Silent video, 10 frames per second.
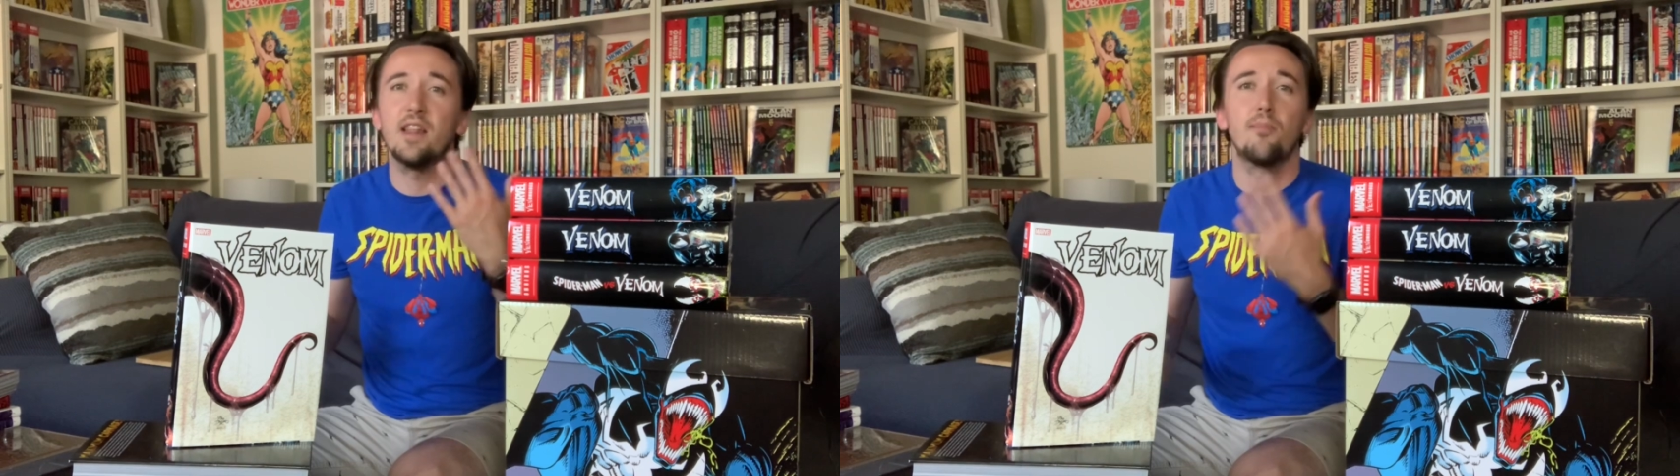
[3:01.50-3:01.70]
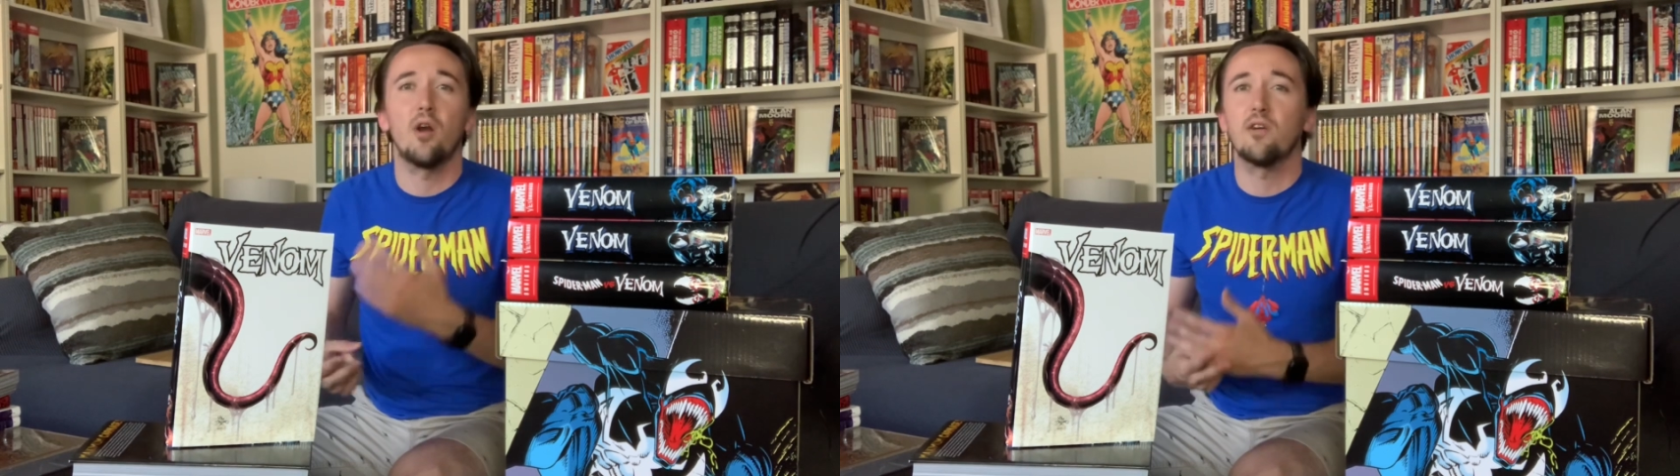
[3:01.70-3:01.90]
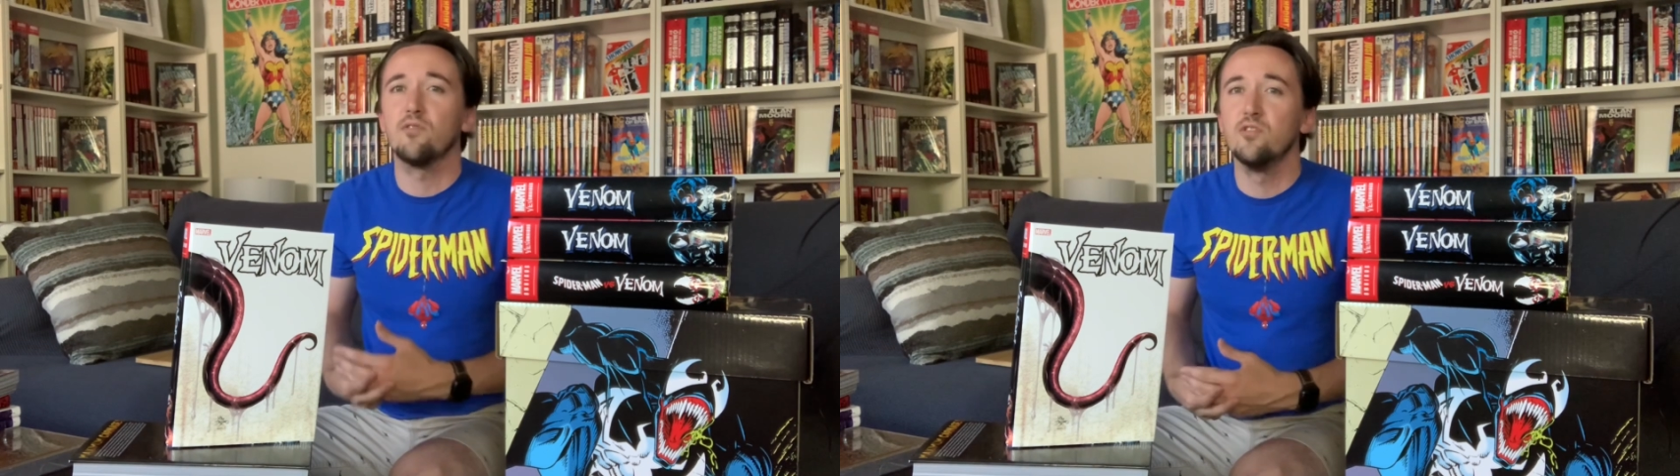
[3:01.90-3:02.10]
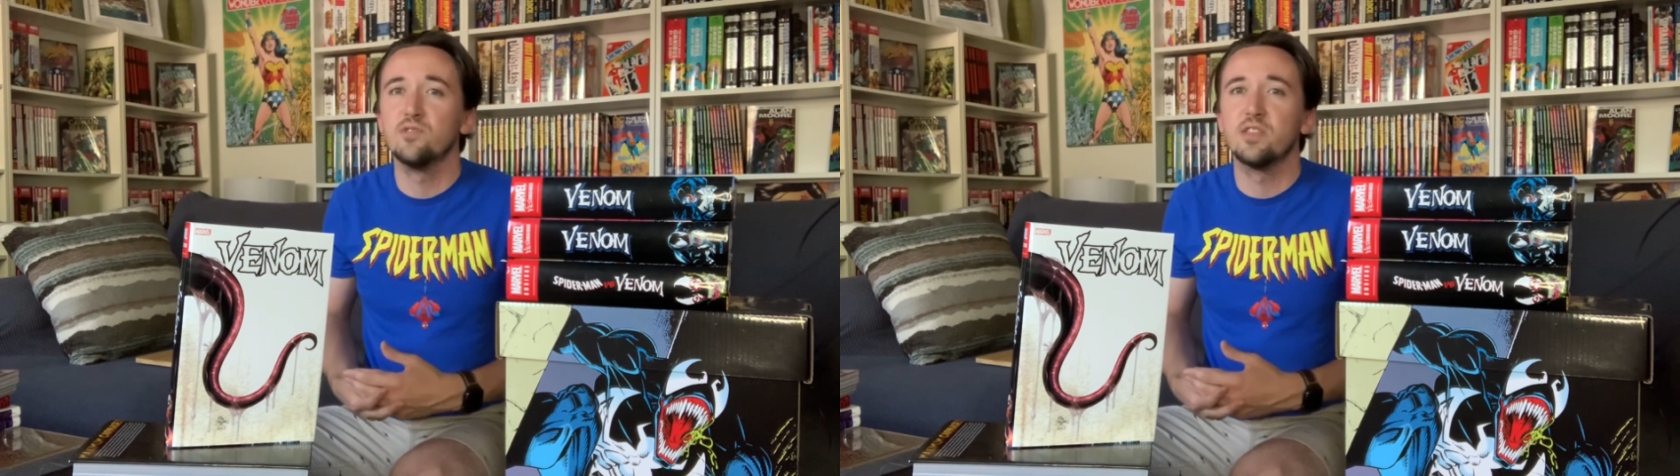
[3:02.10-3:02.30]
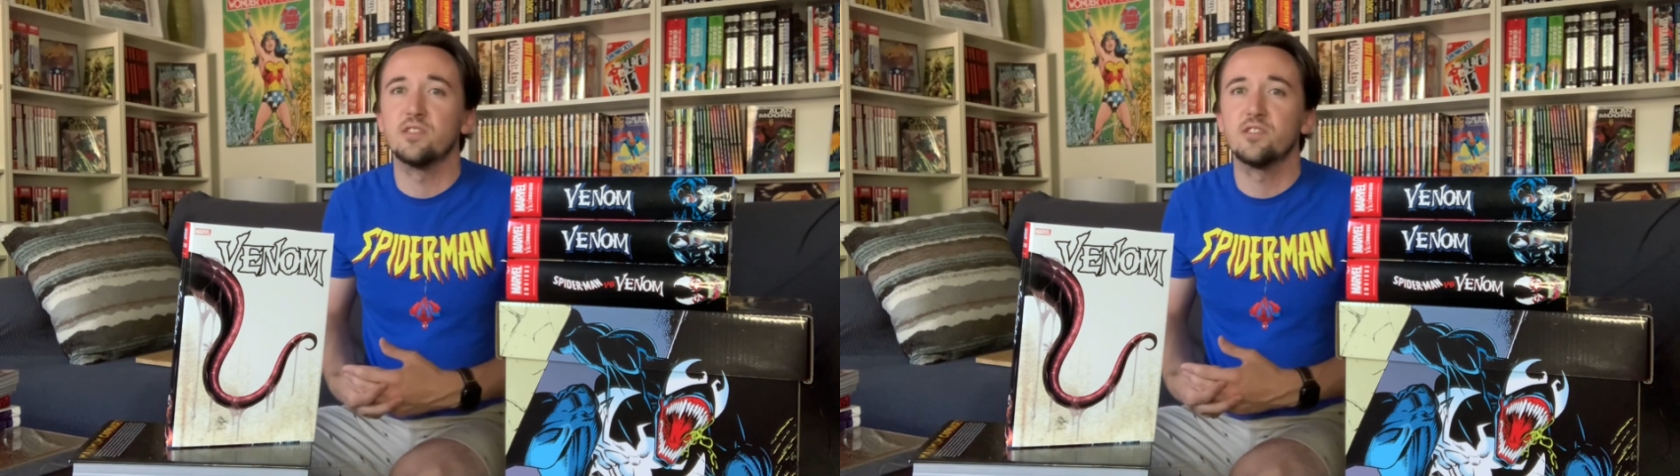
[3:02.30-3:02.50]
Brock lose
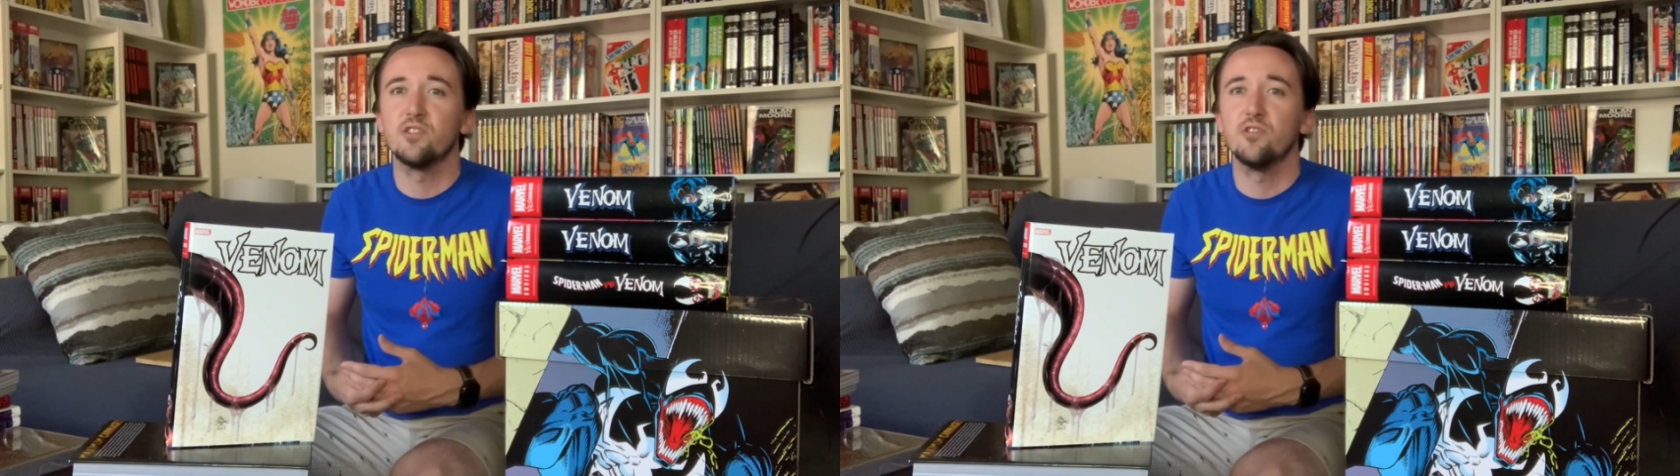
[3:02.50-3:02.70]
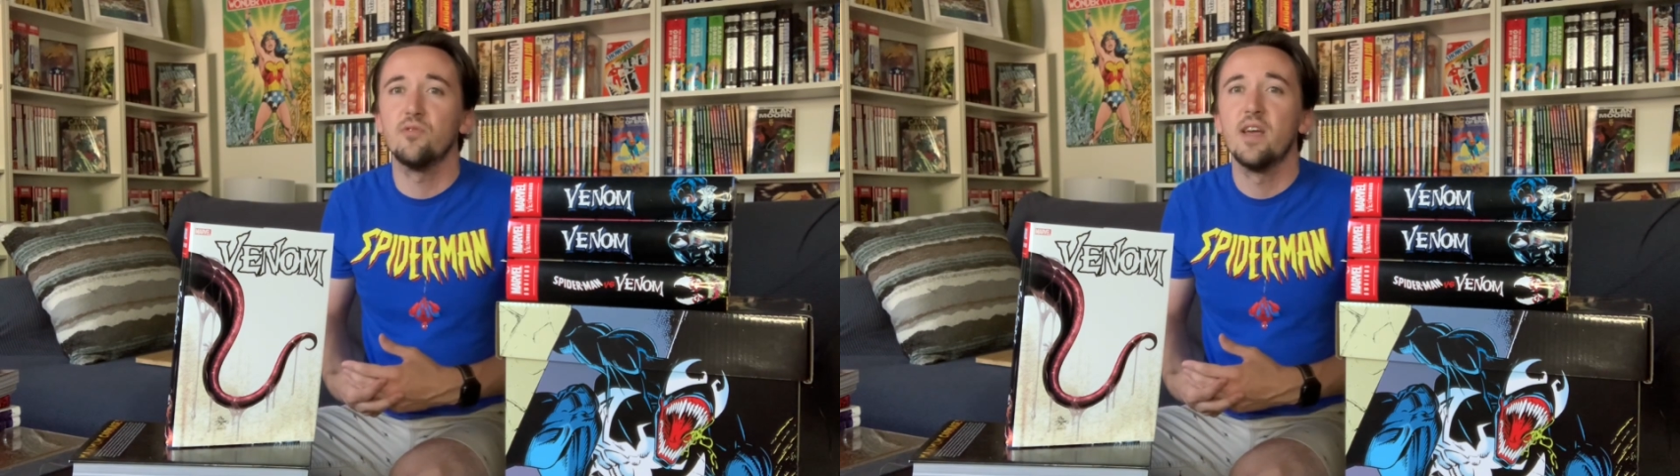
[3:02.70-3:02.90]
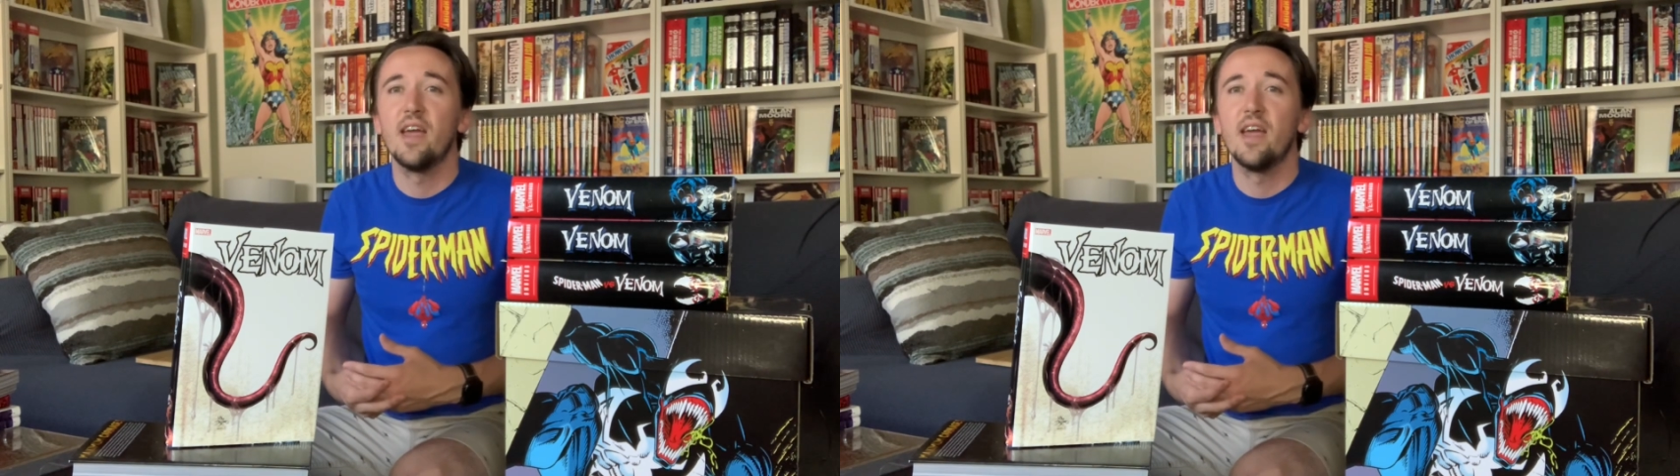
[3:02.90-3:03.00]
the suit